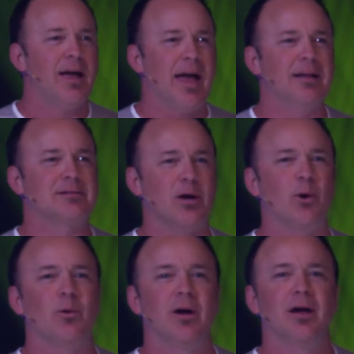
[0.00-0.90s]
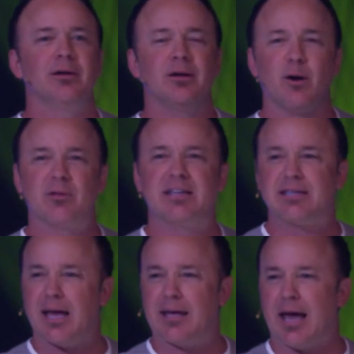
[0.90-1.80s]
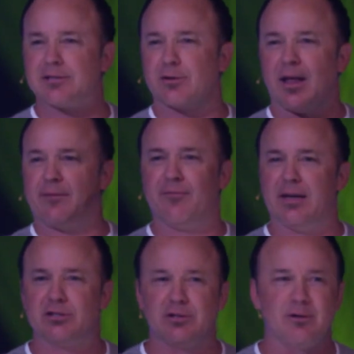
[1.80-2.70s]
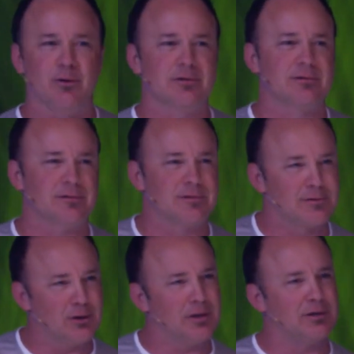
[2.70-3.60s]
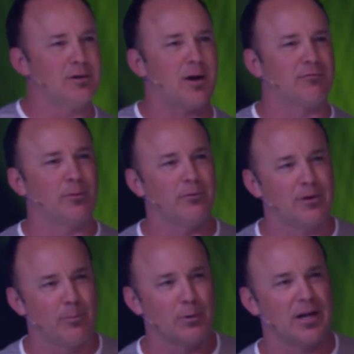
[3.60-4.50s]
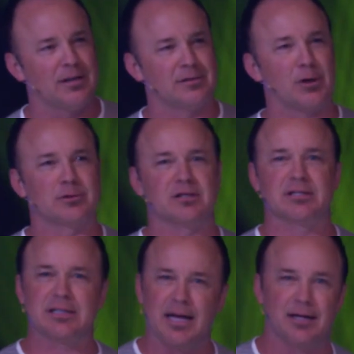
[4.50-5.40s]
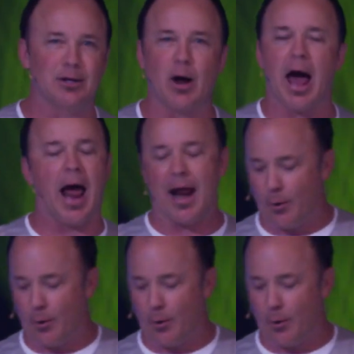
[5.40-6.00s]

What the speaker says: And so, you know, they say guests are like fish, you know, this is good. You know, after a couple of days, it starts to stink. You know, I